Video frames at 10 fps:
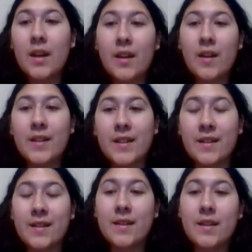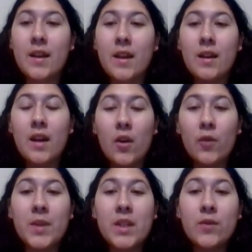Contents. I will
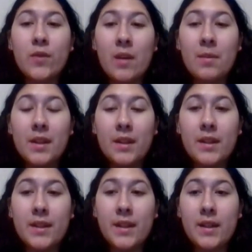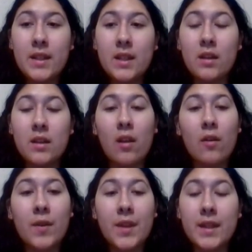be describing the disease along
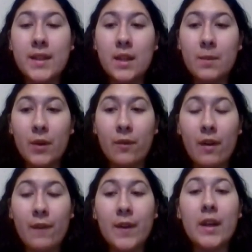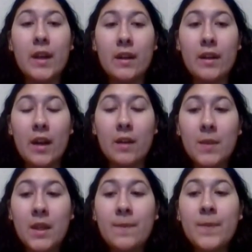with its demographic and
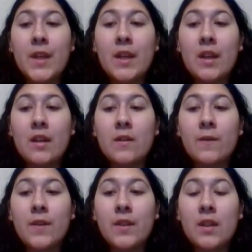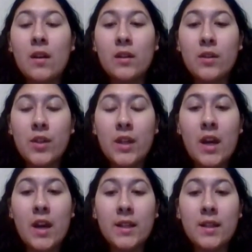anatomy and its physiology
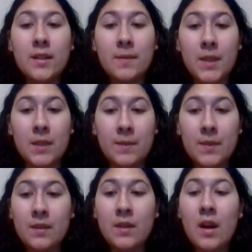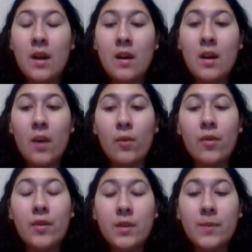and symptoms. I will
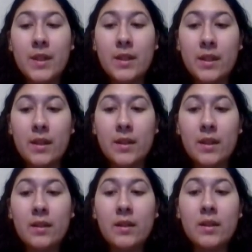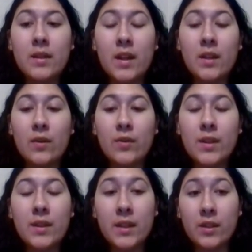also be discussing
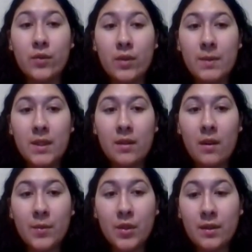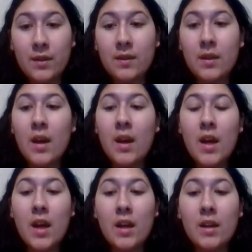diagnosis and treatment options,
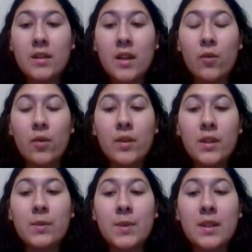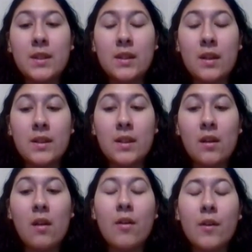and I will also be
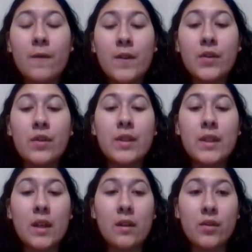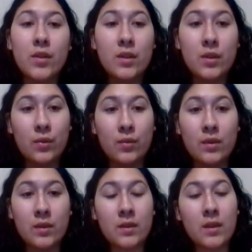discussing artificial intelligence
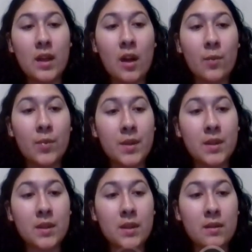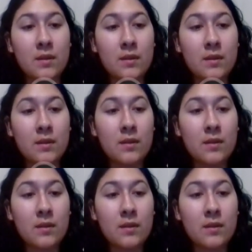tools that help with the disease.